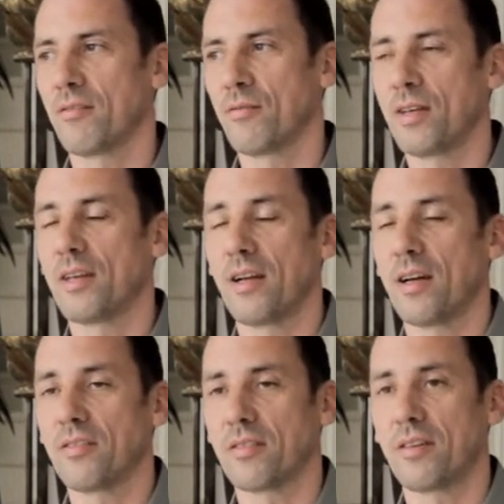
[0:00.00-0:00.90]

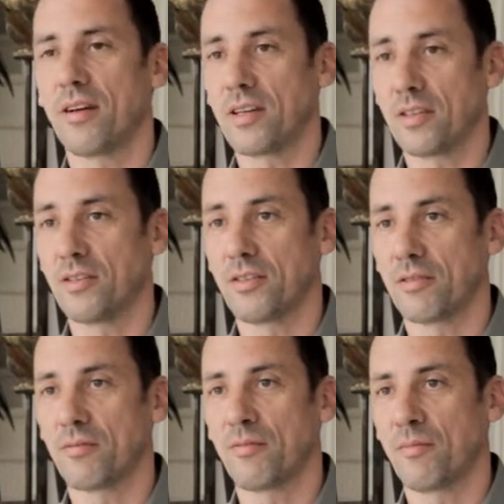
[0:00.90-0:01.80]
realized that I could
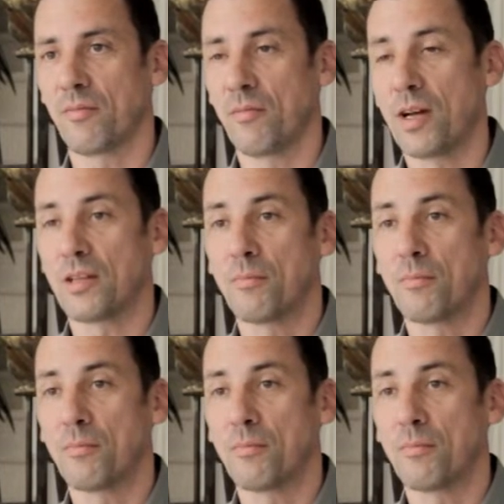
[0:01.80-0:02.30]
write